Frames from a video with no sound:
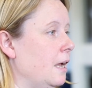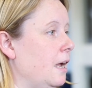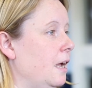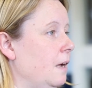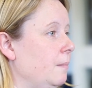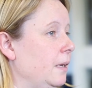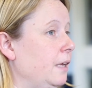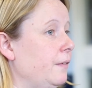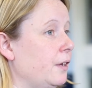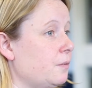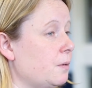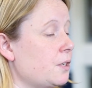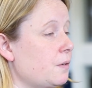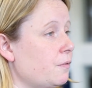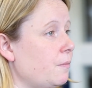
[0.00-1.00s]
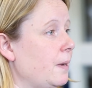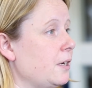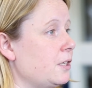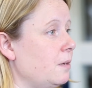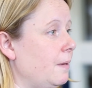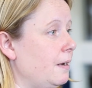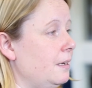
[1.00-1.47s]
Leaving as much
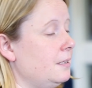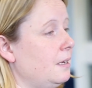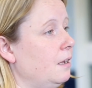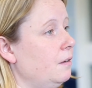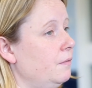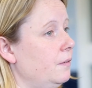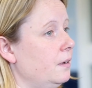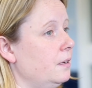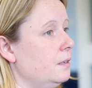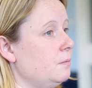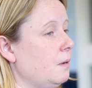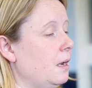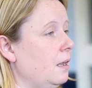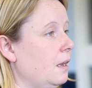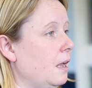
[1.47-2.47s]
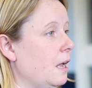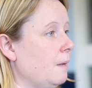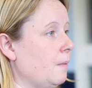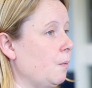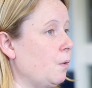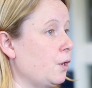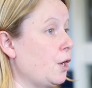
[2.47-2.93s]
information about yourself as well,
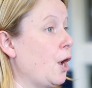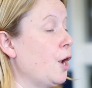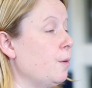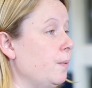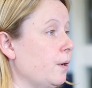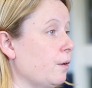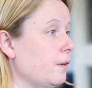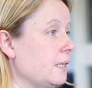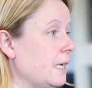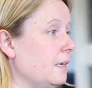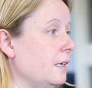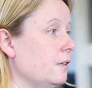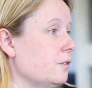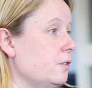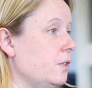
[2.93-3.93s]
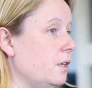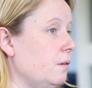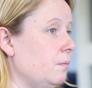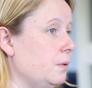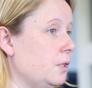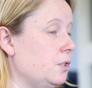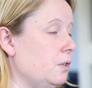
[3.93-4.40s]
and what you're hoping or intending to
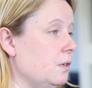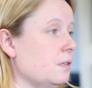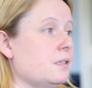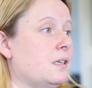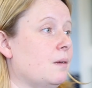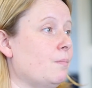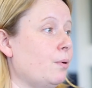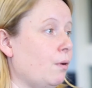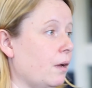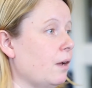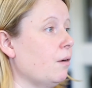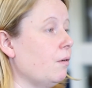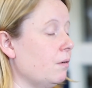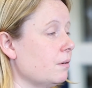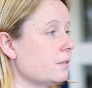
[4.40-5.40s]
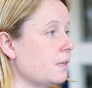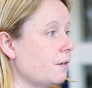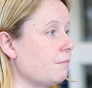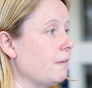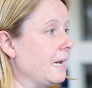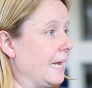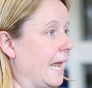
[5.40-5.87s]
do with the students as an employer also
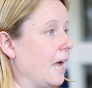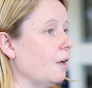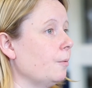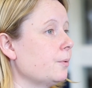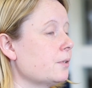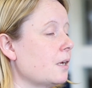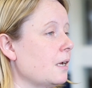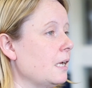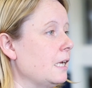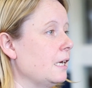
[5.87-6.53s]
really helps,